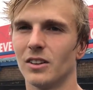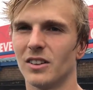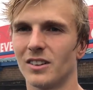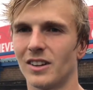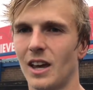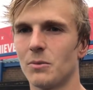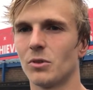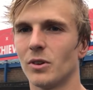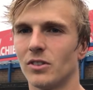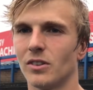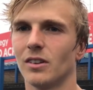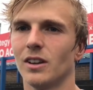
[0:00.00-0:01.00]
and the games
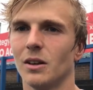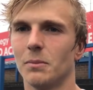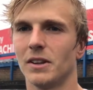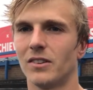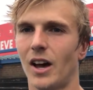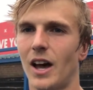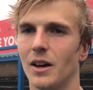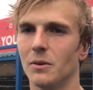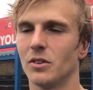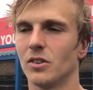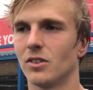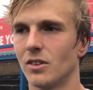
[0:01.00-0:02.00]
which are a little bit tighter,
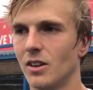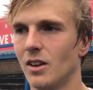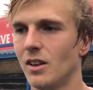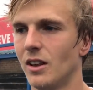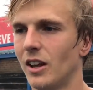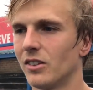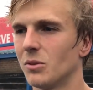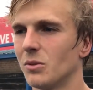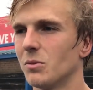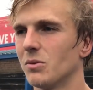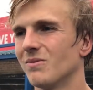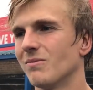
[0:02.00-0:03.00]
we just that's